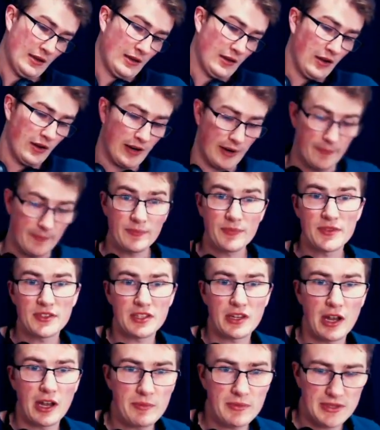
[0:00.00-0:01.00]
okay,
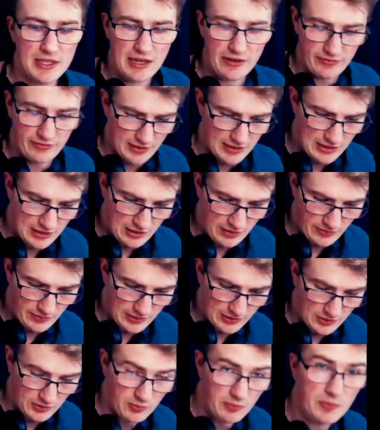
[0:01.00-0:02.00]
so I'm definitely going
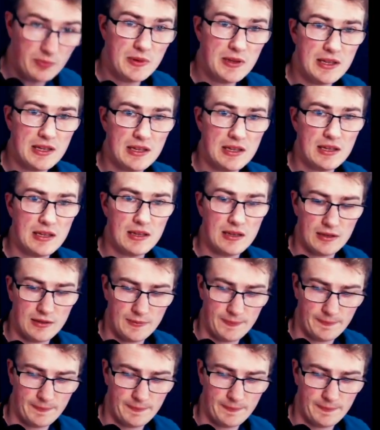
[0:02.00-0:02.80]
to be